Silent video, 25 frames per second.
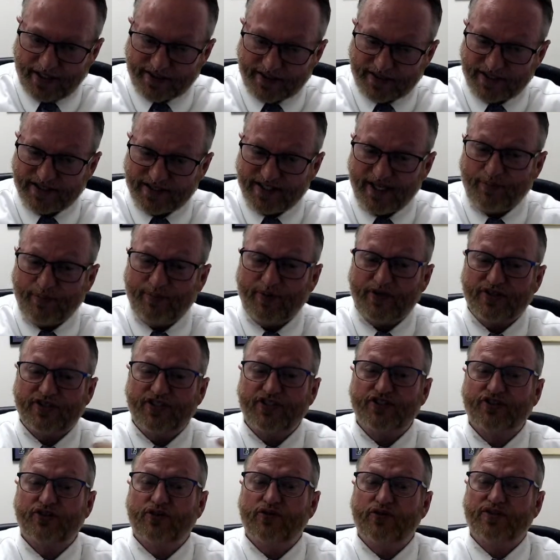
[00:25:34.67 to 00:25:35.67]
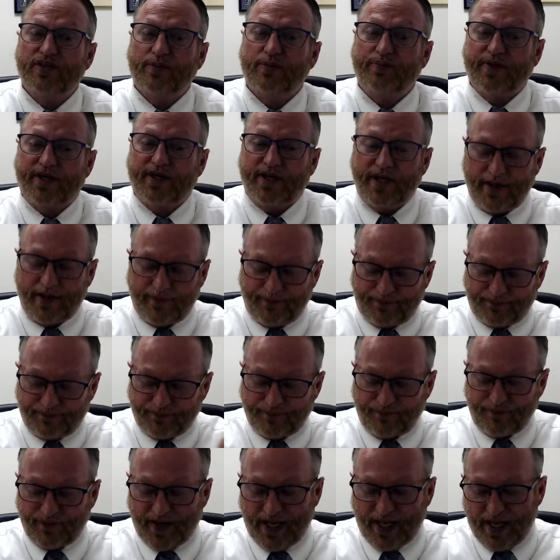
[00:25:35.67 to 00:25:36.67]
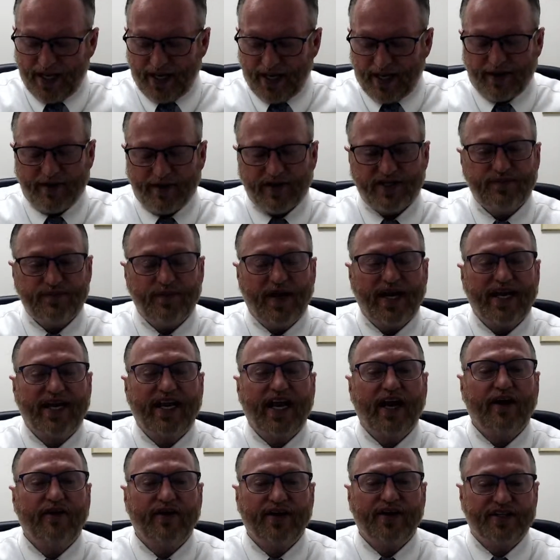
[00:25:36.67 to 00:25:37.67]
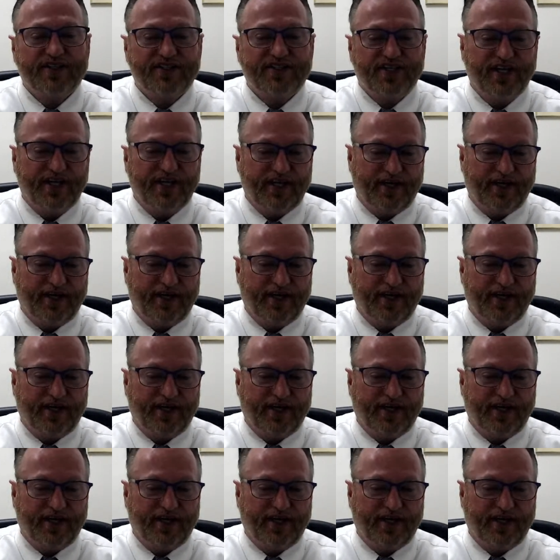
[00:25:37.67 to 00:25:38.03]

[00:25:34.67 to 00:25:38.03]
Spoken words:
unless that person screws up again. Here's my guarantee.